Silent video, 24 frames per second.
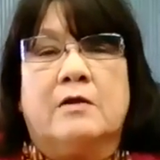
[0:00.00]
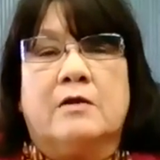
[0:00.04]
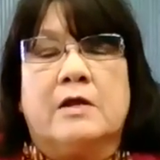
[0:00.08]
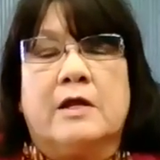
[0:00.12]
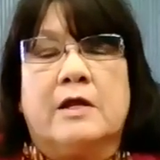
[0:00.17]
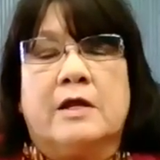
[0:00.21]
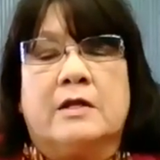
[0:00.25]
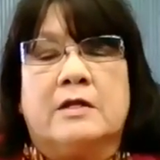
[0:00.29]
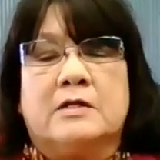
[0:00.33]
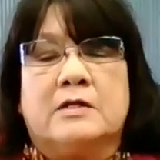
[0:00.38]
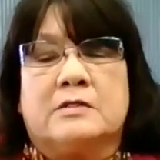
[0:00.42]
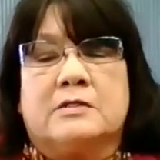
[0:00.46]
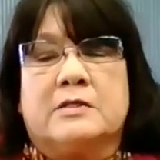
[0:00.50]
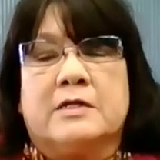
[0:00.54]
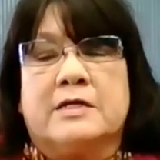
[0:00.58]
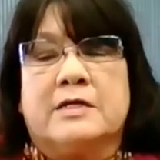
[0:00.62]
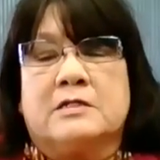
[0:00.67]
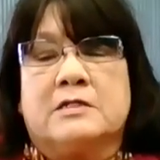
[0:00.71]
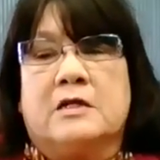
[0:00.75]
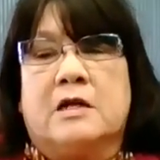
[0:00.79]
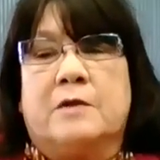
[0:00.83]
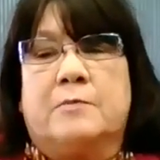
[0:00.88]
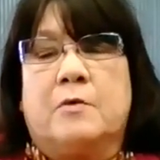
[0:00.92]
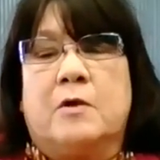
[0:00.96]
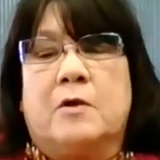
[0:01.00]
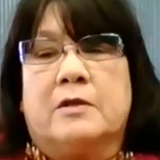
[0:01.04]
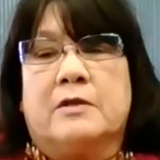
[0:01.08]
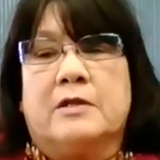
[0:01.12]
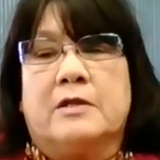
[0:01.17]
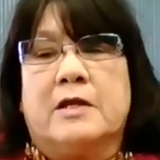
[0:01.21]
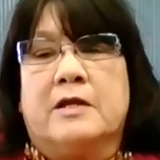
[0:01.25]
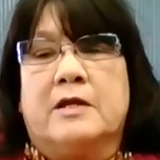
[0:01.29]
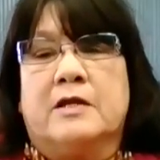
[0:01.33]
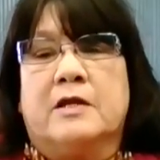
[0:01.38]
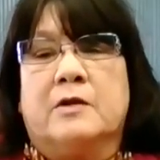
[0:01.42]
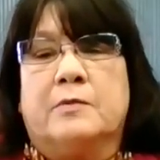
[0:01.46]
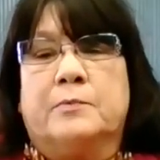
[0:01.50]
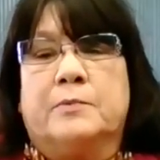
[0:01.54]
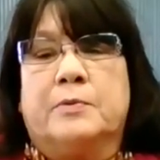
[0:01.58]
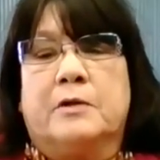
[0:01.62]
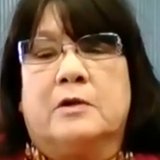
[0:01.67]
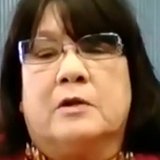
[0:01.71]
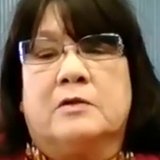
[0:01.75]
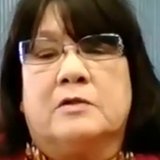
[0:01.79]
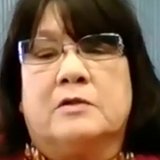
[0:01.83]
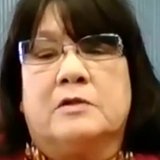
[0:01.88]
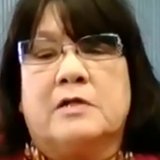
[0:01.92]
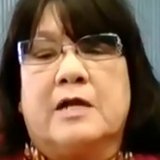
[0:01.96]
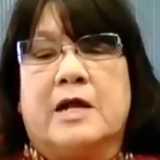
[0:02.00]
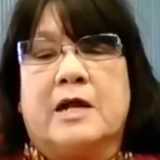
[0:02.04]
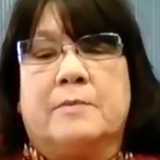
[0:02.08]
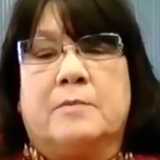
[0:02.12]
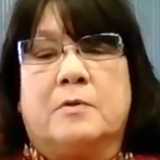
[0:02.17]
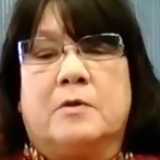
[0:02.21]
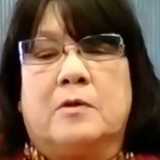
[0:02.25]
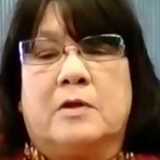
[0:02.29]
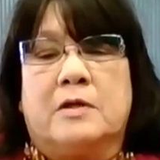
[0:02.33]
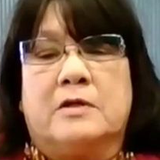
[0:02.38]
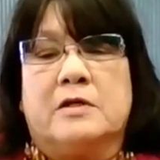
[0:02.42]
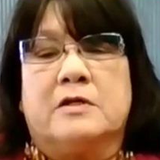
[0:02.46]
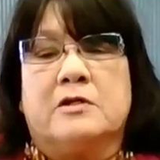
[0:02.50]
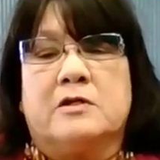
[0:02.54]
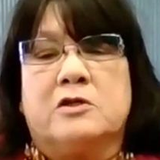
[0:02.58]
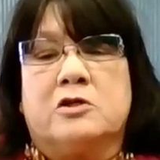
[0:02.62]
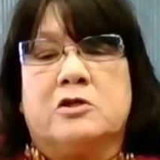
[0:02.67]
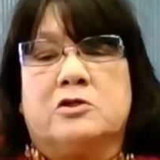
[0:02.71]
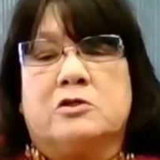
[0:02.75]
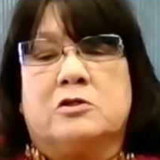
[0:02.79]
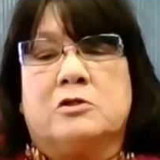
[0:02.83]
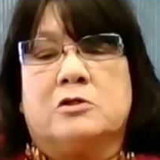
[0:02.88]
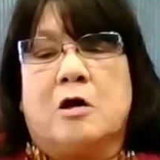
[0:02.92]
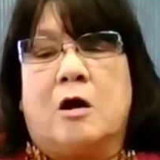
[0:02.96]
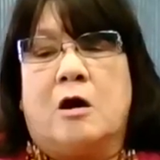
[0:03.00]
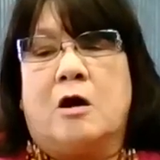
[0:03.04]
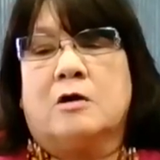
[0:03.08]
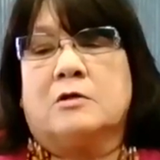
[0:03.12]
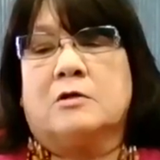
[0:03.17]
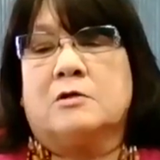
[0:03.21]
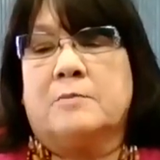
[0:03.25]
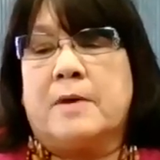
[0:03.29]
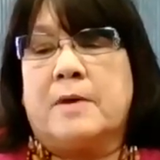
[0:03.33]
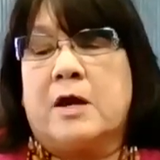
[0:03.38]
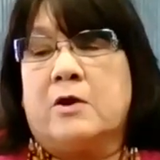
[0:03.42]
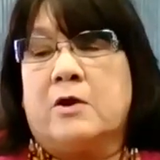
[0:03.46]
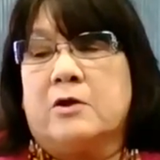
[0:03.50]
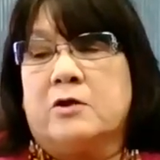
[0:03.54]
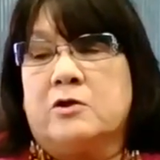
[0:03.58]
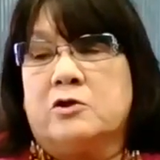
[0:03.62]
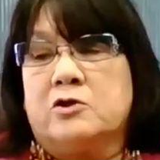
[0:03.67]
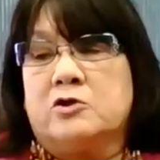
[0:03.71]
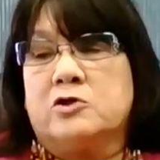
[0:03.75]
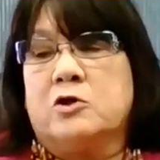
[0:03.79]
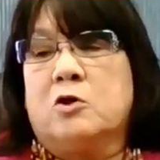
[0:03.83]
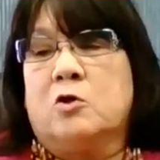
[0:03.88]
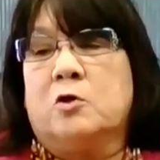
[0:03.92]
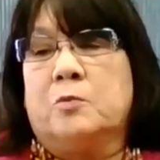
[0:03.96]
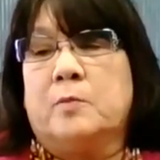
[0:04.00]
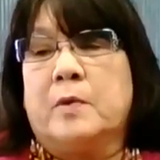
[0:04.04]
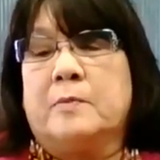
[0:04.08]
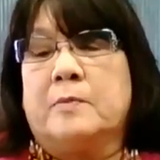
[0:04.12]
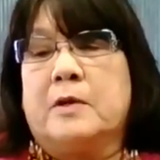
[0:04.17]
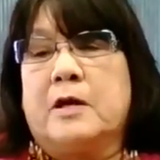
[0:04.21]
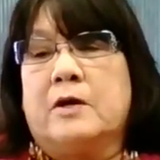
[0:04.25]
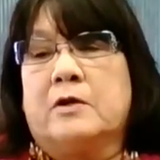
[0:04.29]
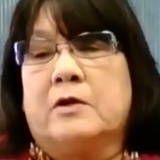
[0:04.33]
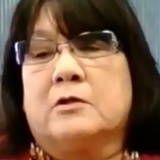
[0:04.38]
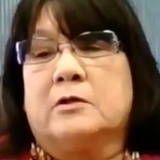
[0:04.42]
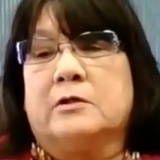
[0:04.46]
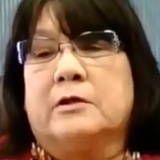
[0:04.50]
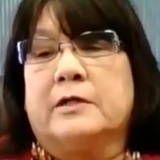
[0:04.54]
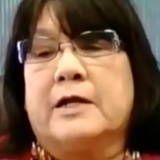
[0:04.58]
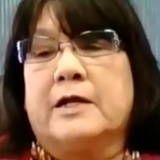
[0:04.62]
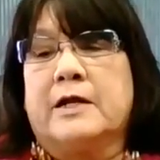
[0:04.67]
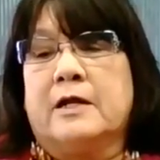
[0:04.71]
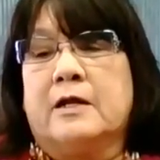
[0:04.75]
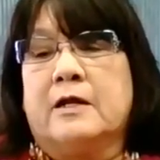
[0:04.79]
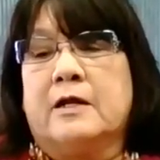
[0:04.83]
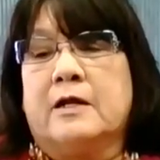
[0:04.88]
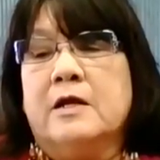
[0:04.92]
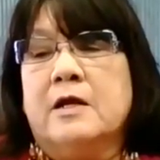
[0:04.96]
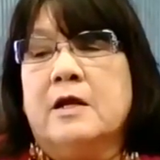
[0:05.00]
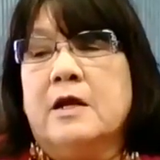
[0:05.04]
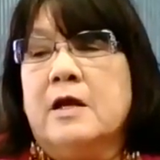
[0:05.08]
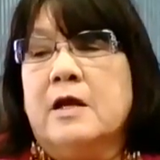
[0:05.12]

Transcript: In its season, I brought that in and put it on the table and then just talked about it, showed people how to clean it.